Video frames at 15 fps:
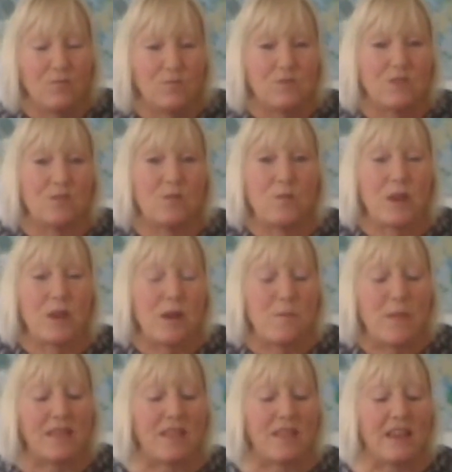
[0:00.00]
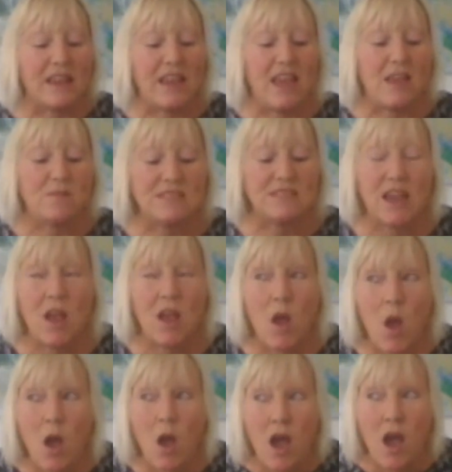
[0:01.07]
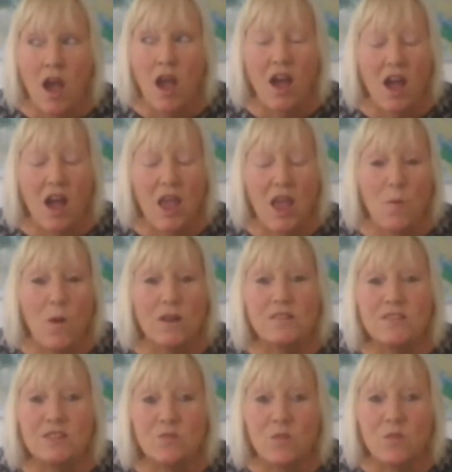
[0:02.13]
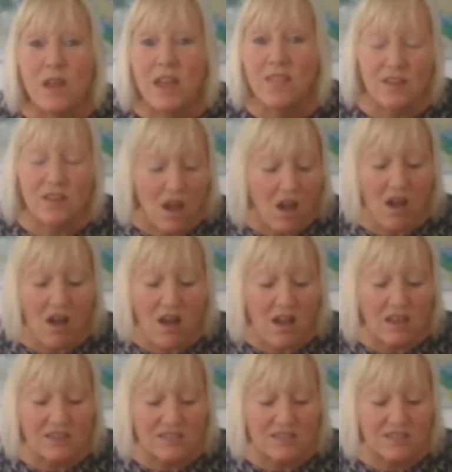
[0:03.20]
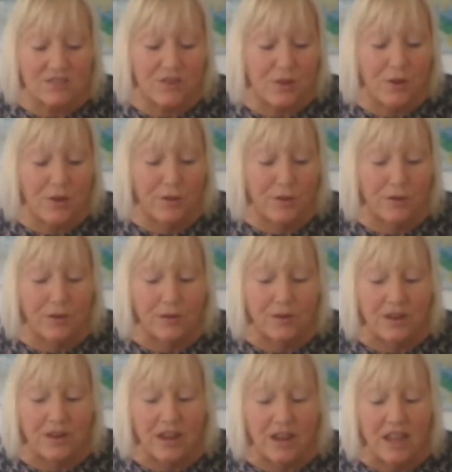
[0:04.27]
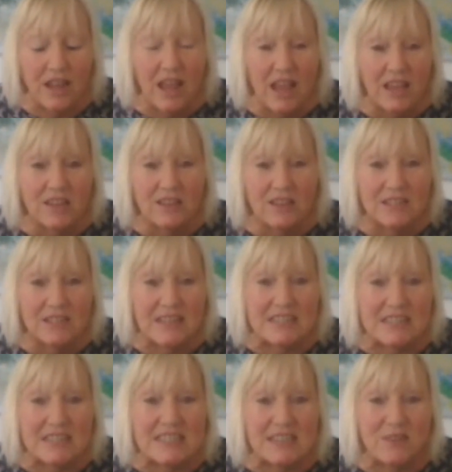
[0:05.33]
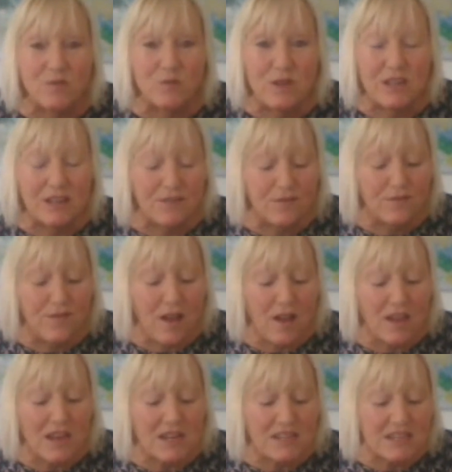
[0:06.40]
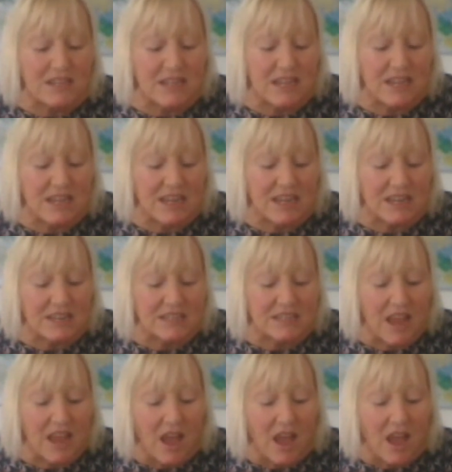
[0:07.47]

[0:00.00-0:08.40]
So we're going to make that game and say, oh, I wonder where the car has gone. Let's see if we can find it.